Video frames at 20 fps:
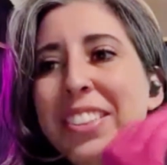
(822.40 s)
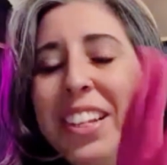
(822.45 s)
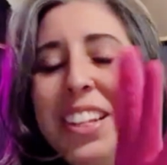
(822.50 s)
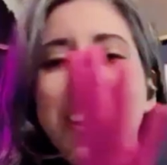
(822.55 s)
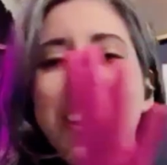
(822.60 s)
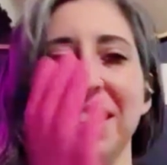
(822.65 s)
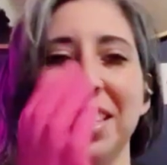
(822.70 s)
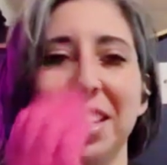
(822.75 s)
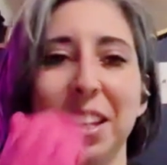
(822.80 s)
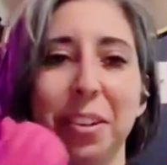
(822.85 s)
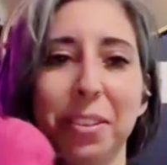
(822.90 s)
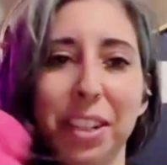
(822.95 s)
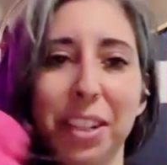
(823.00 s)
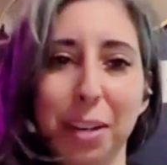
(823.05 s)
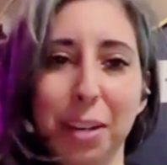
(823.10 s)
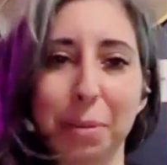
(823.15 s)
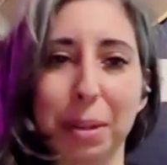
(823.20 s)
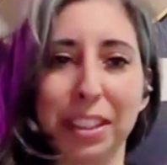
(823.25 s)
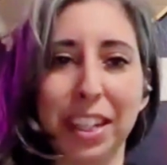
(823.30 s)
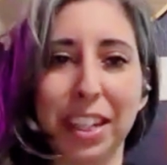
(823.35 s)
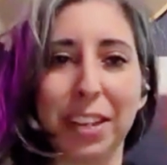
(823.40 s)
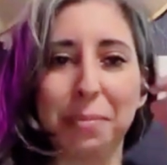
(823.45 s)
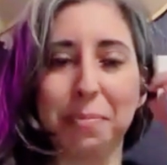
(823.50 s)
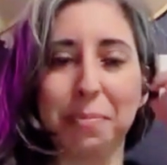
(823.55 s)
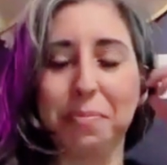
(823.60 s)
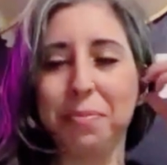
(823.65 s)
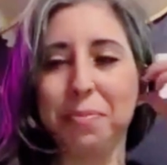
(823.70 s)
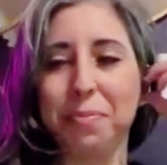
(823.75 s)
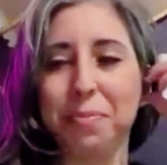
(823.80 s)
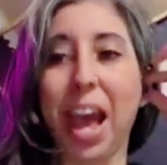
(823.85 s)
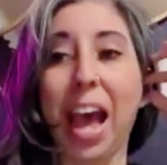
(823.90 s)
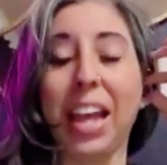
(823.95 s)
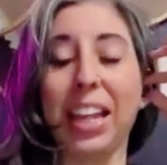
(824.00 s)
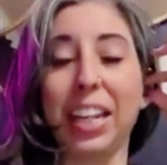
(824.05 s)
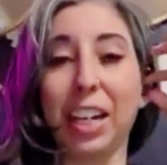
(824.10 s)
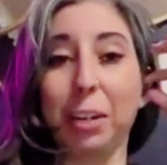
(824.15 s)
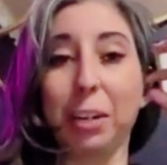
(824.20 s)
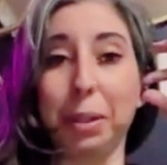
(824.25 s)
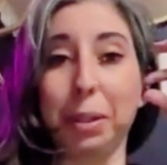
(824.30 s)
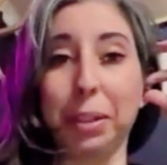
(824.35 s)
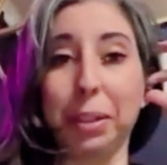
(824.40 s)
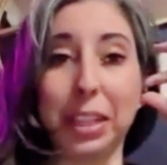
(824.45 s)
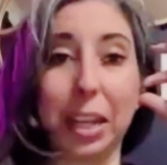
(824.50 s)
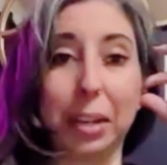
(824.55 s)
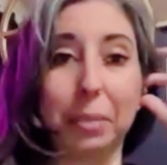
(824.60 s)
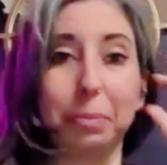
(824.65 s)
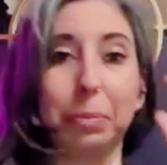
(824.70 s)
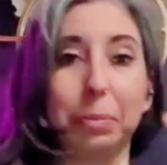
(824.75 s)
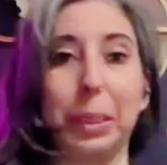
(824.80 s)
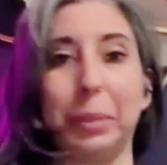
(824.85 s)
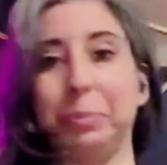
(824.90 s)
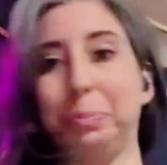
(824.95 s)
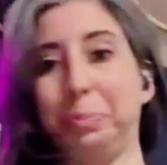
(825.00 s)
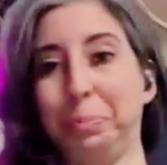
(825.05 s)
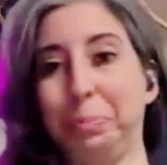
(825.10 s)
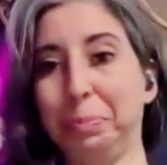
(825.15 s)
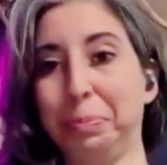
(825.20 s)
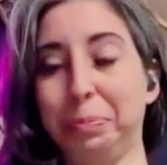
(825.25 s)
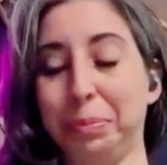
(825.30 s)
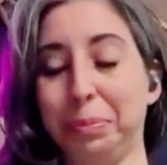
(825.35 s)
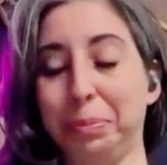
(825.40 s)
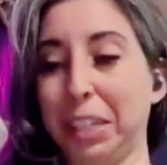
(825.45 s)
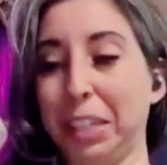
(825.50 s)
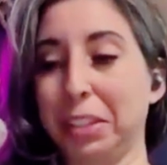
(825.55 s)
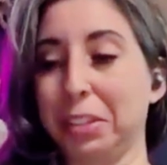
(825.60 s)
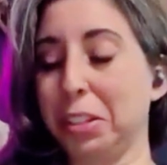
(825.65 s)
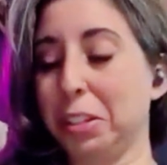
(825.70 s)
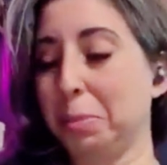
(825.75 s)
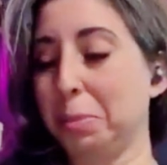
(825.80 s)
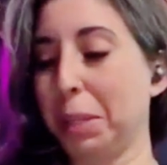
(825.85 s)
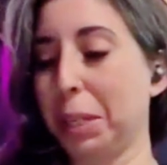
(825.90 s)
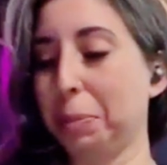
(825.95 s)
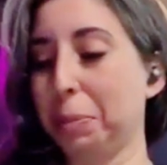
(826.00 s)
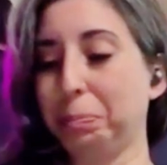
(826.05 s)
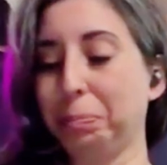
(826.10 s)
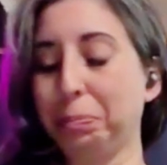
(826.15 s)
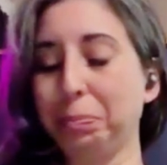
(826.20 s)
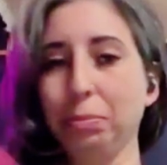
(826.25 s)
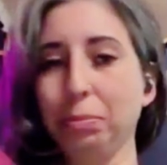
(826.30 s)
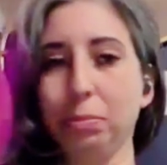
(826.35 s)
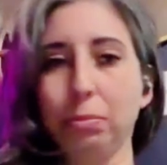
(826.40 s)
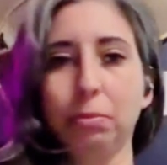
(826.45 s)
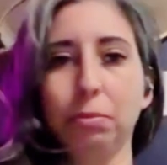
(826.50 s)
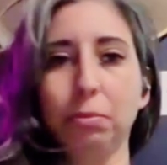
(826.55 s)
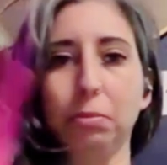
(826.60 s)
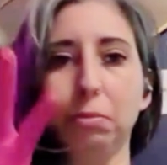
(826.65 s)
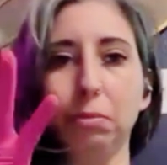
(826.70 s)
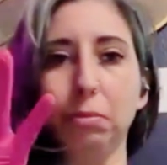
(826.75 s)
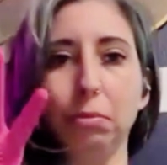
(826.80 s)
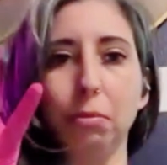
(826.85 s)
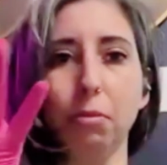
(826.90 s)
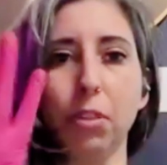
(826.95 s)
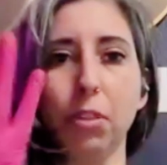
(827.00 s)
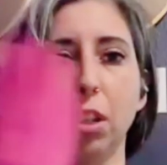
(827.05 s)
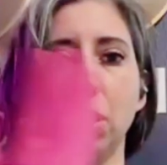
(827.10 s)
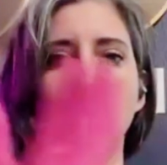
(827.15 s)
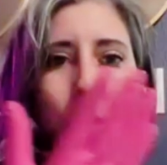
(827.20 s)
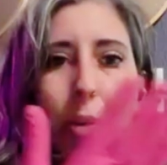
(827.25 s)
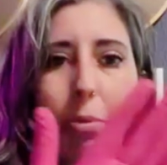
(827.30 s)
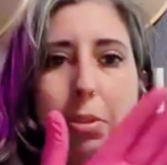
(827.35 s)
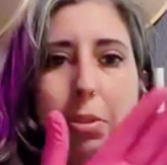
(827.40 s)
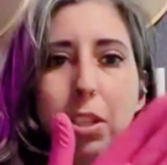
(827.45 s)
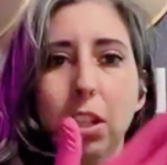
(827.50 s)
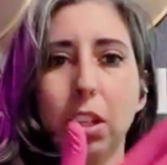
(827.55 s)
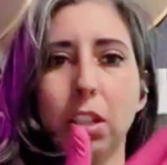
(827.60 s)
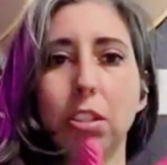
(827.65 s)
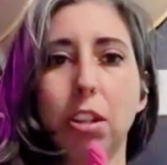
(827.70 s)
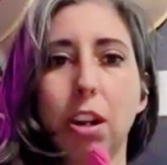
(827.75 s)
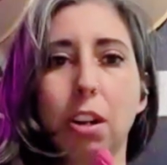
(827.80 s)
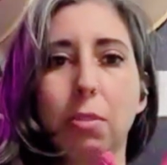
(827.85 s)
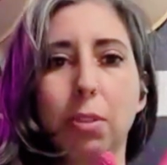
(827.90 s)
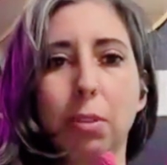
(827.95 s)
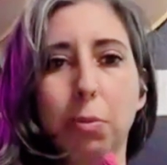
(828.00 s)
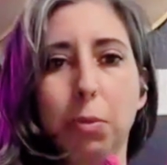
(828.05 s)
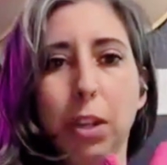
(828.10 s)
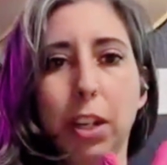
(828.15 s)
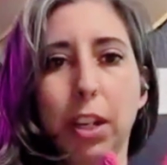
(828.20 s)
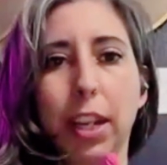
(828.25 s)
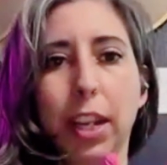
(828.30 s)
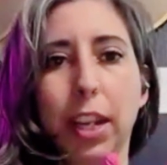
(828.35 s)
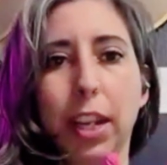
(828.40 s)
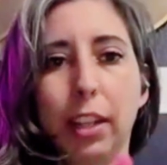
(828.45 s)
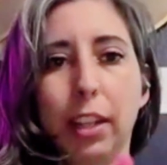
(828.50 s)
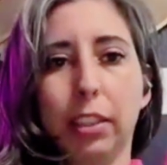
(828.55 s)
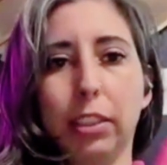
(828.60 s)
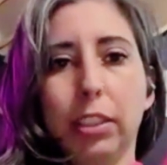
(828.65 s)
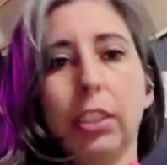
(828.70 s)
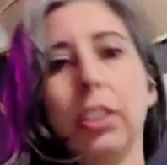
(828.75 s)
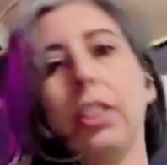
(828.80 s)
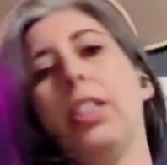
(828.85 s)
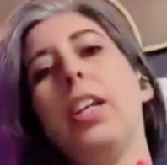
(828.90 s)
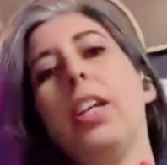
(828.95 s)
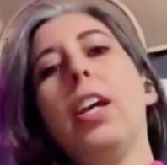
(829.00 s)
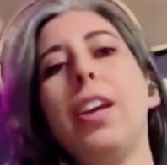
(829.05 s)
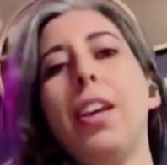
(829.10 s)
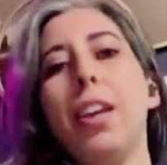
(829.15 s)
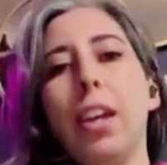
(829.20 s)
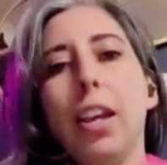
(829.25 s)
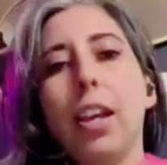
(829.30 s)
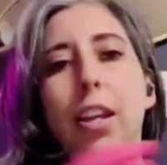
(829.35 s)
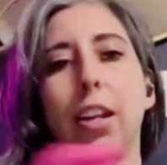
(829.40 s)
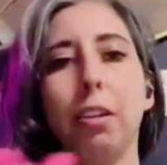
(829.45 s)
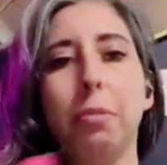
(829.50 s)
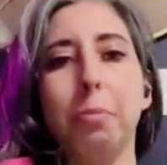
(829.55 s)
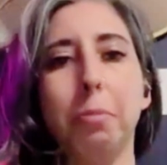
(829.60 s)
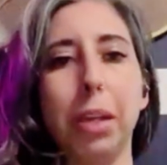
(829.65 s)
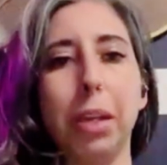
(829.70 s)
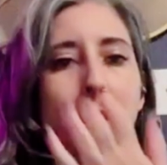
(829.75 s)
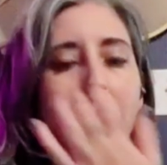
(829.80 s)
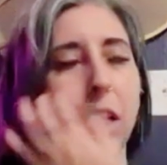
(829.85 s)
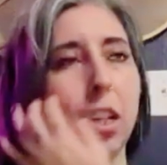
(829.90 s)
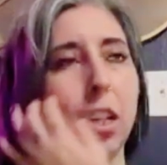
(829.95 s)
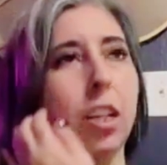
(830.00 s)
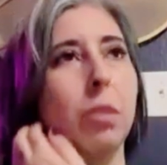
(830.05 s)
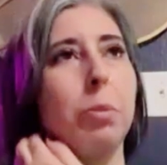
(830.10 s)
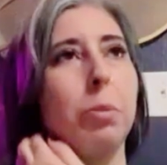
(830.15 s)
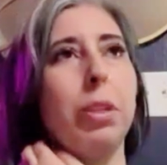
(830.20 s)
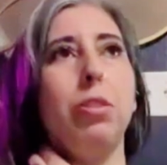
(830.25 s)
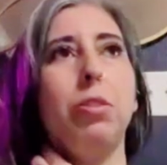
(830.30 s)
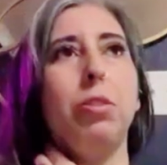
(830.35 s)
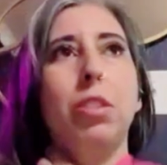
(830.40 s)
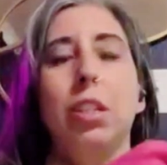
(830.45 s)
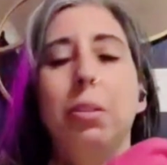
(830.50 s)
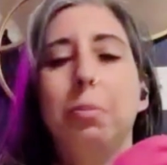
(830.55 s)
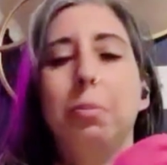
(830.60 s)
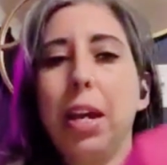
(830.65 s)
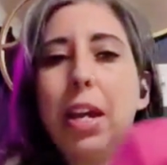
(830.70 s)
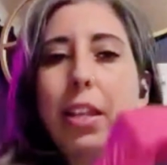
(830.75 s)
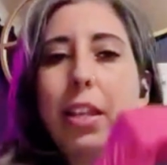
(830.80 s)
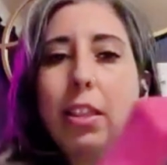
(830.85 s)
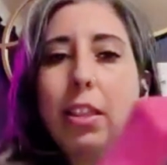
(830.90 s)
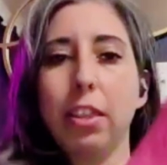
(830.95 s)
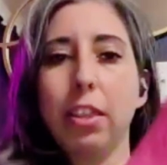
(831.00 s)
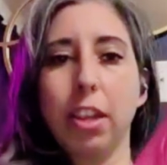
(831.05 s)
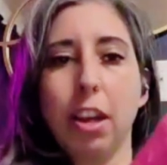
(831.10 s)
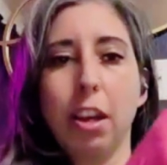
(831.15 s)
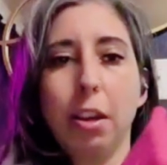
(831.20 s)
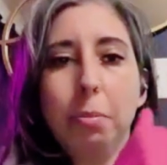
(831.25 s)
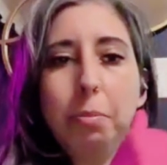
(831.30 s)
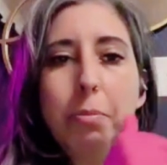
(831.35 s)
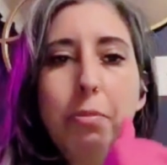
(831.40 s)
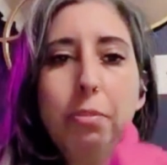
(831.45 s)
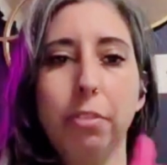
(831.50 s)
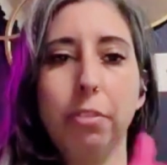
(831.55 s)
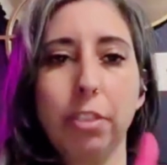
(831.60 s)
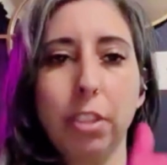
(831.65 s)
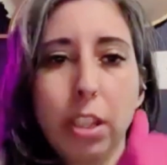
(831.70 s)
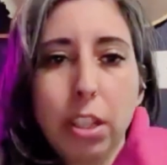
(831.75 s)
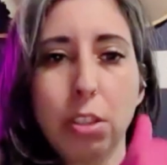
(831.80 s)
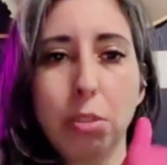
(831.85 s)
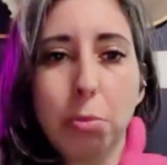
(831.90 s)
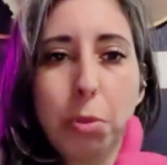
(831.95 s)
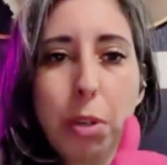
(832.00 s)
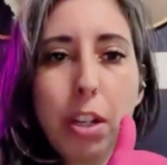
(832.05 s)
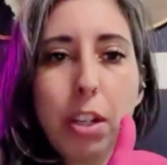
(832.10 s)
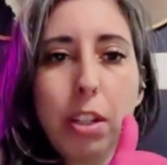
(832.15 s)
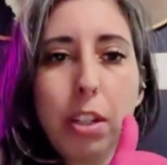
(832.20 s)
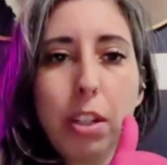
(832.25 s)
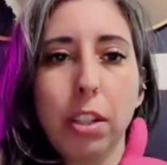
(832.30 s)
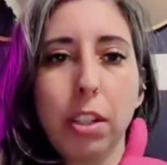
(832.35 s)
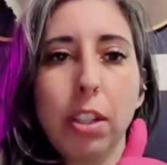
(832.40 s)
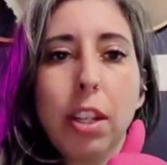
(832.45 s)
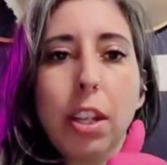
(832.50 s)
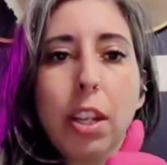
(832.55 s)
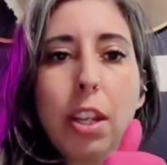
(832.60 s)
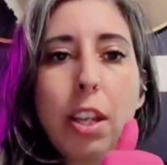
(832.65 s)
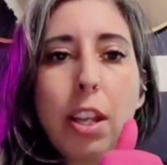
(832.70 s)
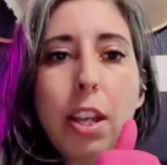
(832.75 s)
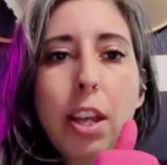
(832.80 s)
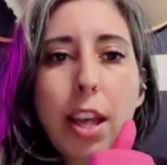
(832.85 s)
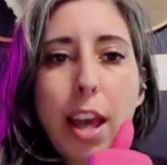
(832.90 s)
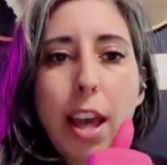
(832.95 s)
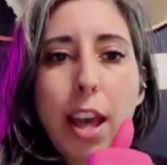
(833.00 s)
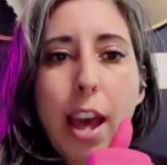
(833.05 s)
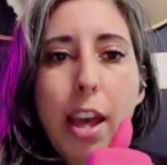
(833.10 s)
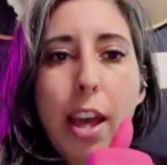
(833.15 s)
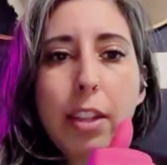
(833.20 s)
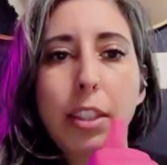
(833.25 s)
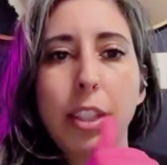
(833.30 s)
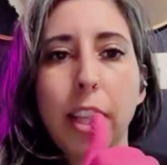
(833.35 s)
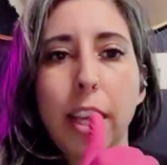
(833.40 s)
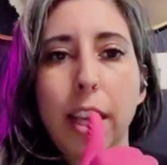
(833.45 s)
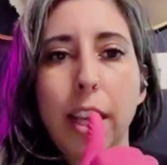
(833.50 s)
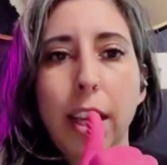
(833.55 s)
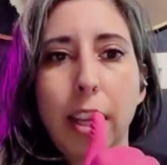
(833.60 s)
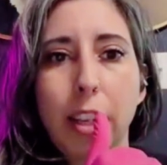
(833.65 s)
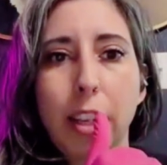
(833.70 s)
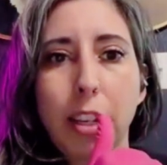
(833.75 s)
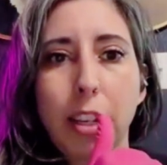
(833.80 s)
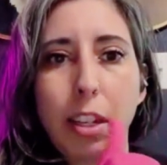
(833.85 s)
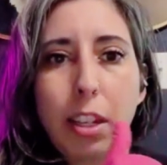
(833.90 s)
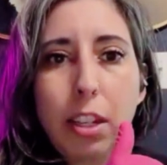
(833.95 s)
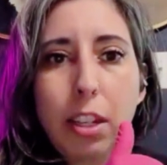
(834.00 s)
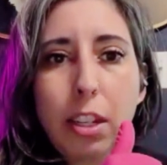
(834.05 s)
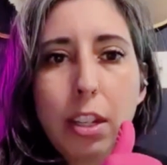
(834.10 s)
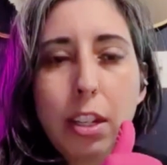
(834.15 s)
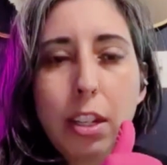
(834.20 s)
unless they don't care about that. I care about that, but that's just me. So I'm just going to start with one hand, and I'm mainly going to be using my thumb for this work. And then